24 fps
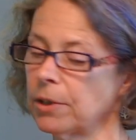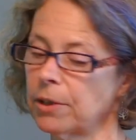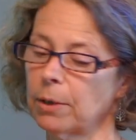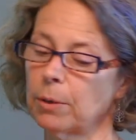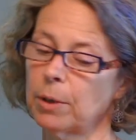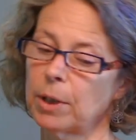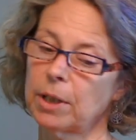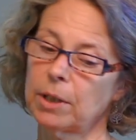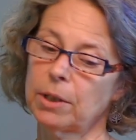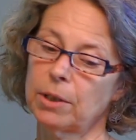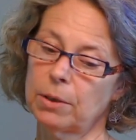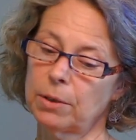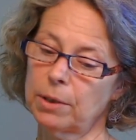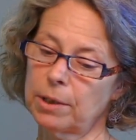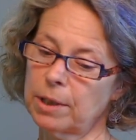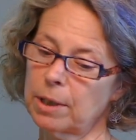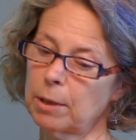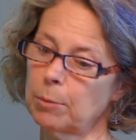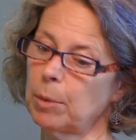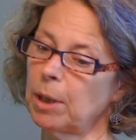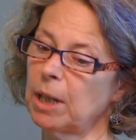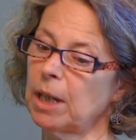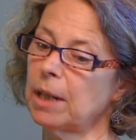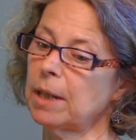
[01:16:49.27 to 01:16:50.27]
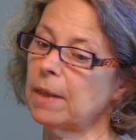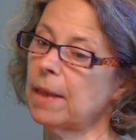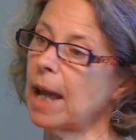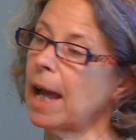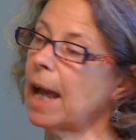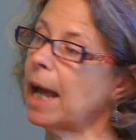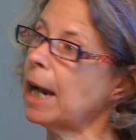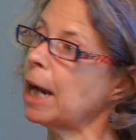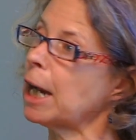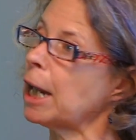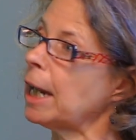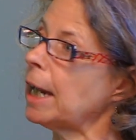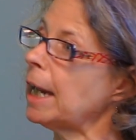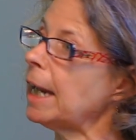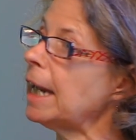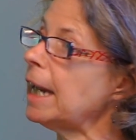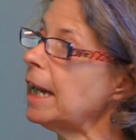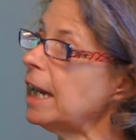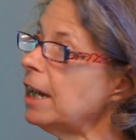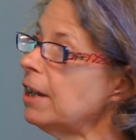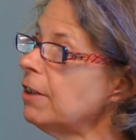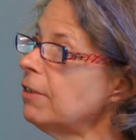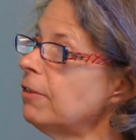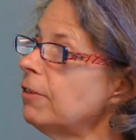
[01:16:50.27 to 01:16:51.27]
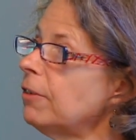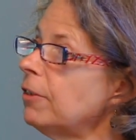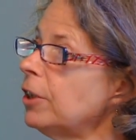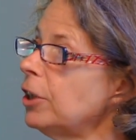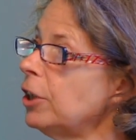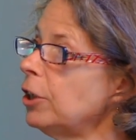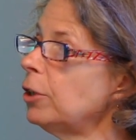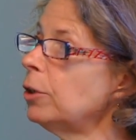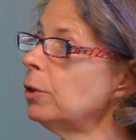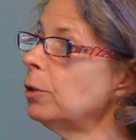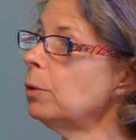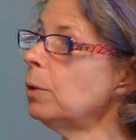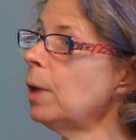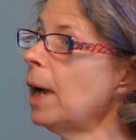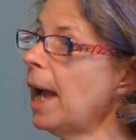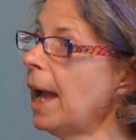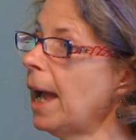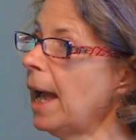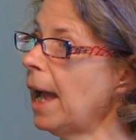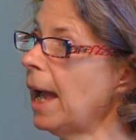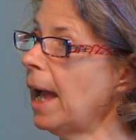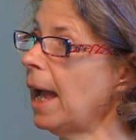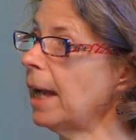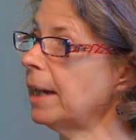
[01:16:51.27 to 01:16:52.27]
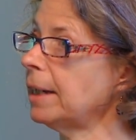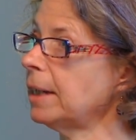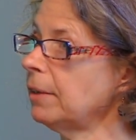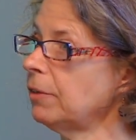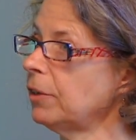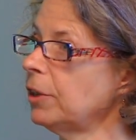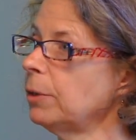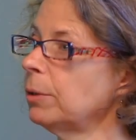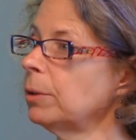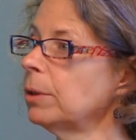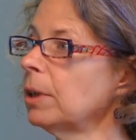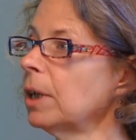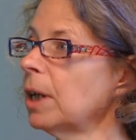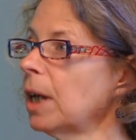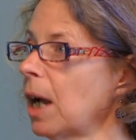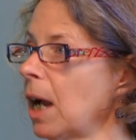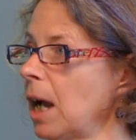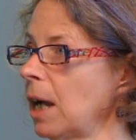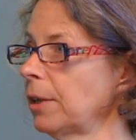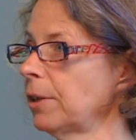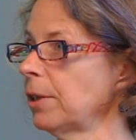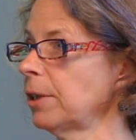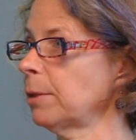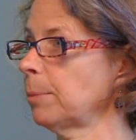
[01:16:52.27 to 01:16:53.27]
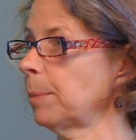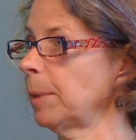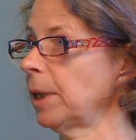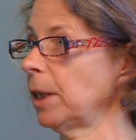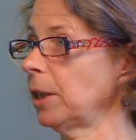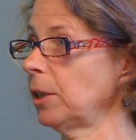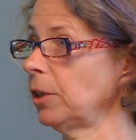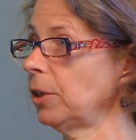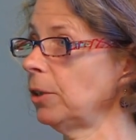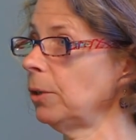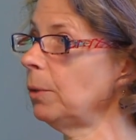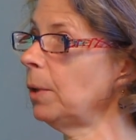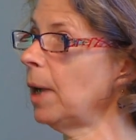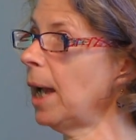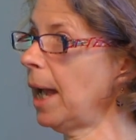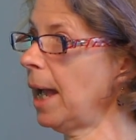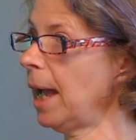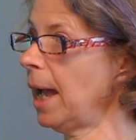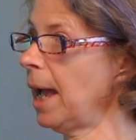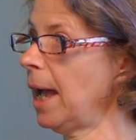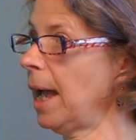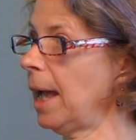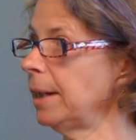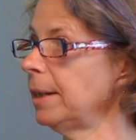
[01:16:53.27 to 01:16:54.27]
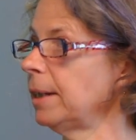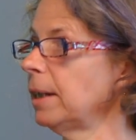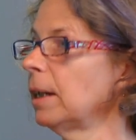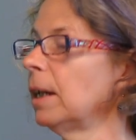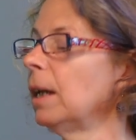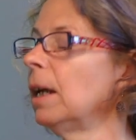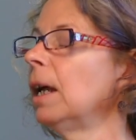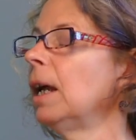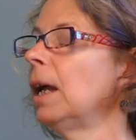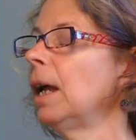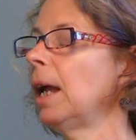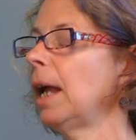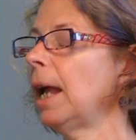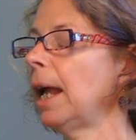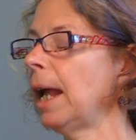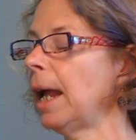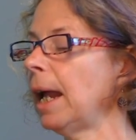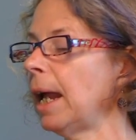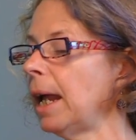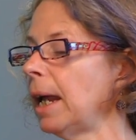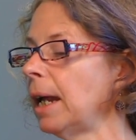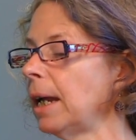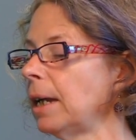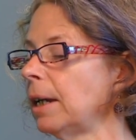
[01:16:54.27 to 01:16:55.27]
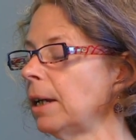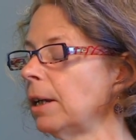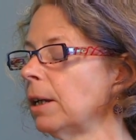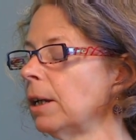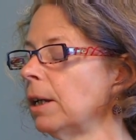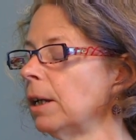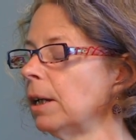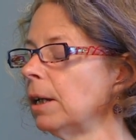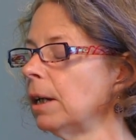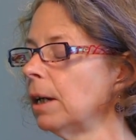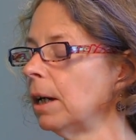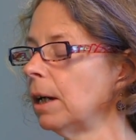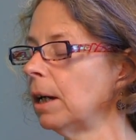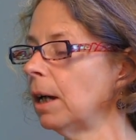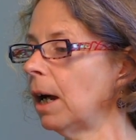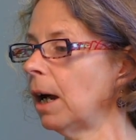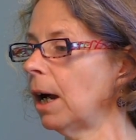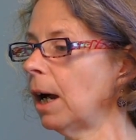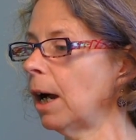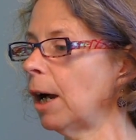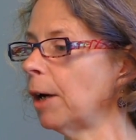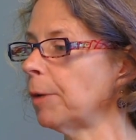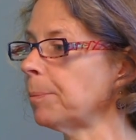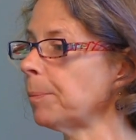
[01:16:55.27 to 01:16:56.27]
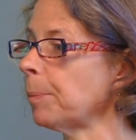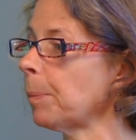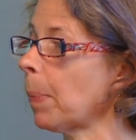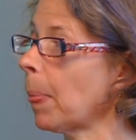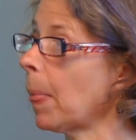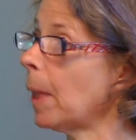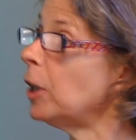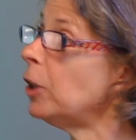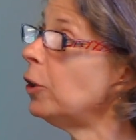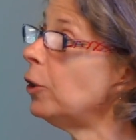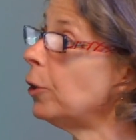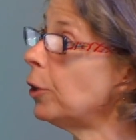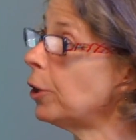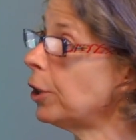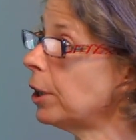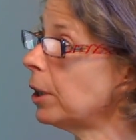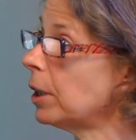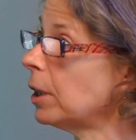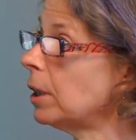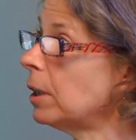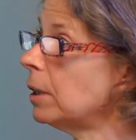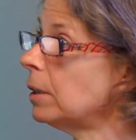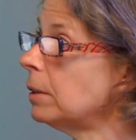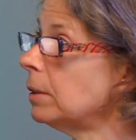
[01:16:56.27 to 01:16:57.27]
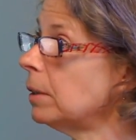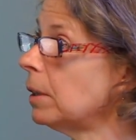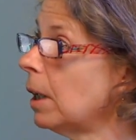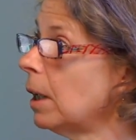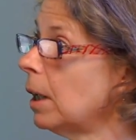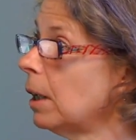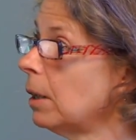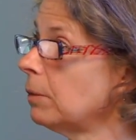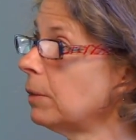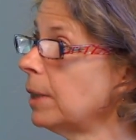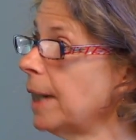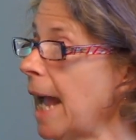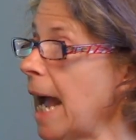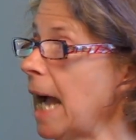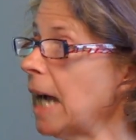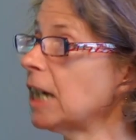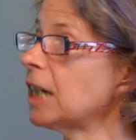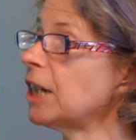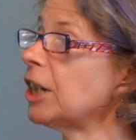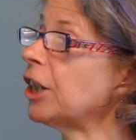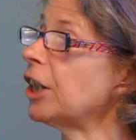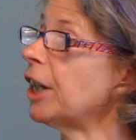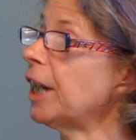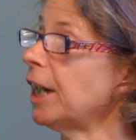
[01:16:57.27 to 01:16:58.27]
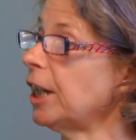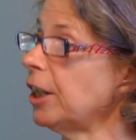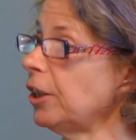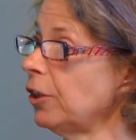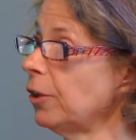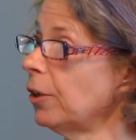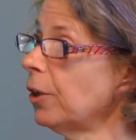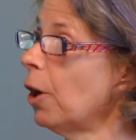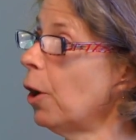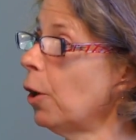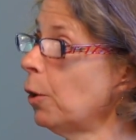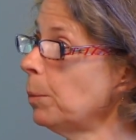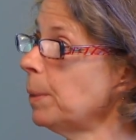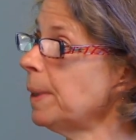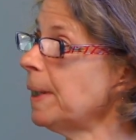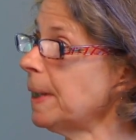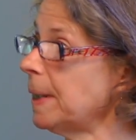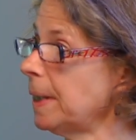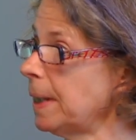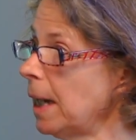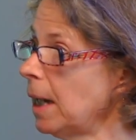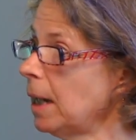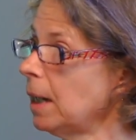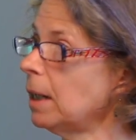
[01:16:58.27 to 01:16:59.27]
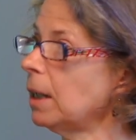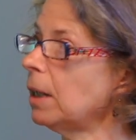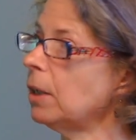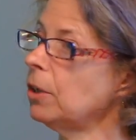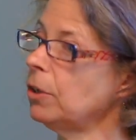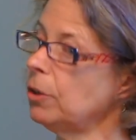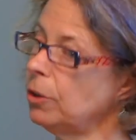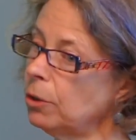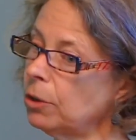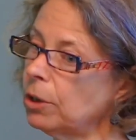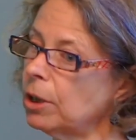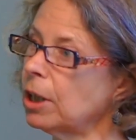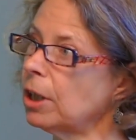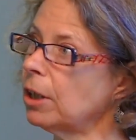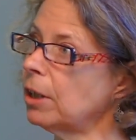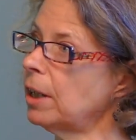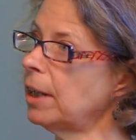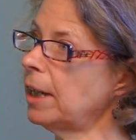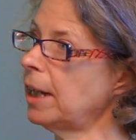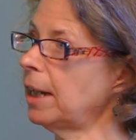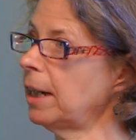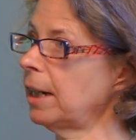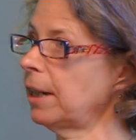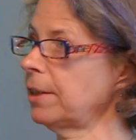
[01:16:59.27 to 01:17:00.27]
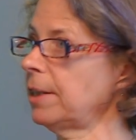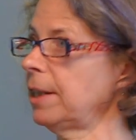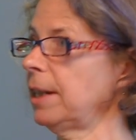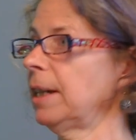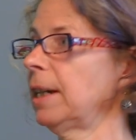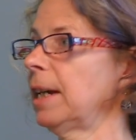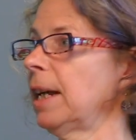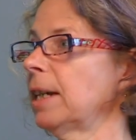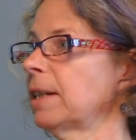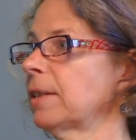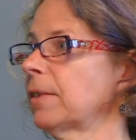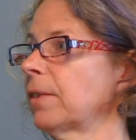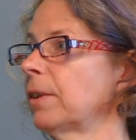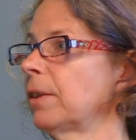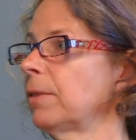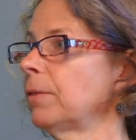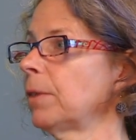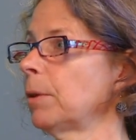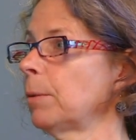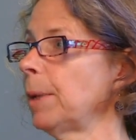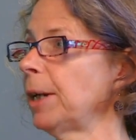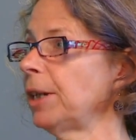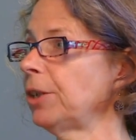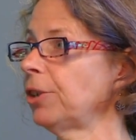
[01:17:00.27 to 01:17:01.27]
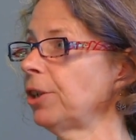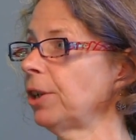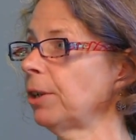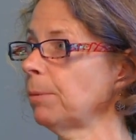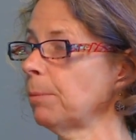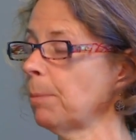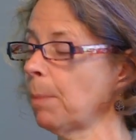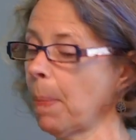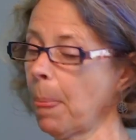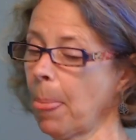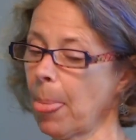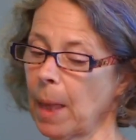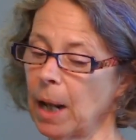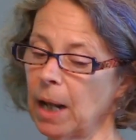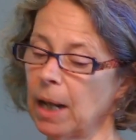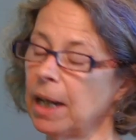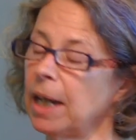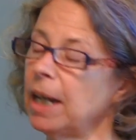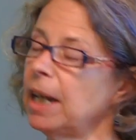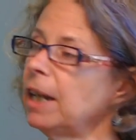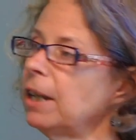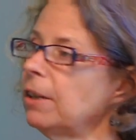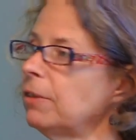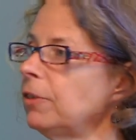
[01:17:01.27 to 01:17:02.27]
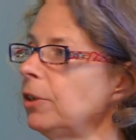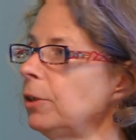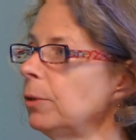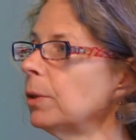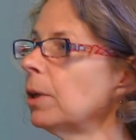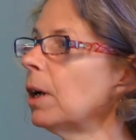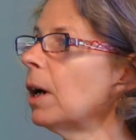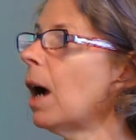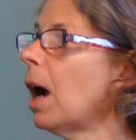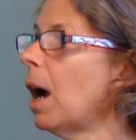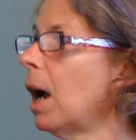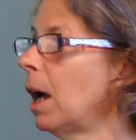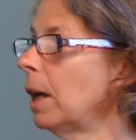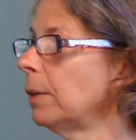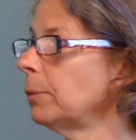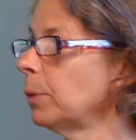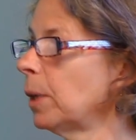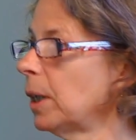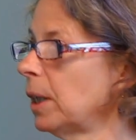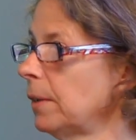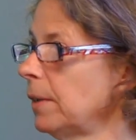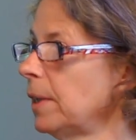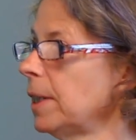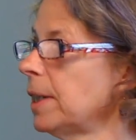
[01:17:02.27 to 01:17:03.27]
so it used to be that if you had, if you were a congressman and you had a um, nuclear reactor in your home state, you could go to the NRC and ask for information. If you were on one of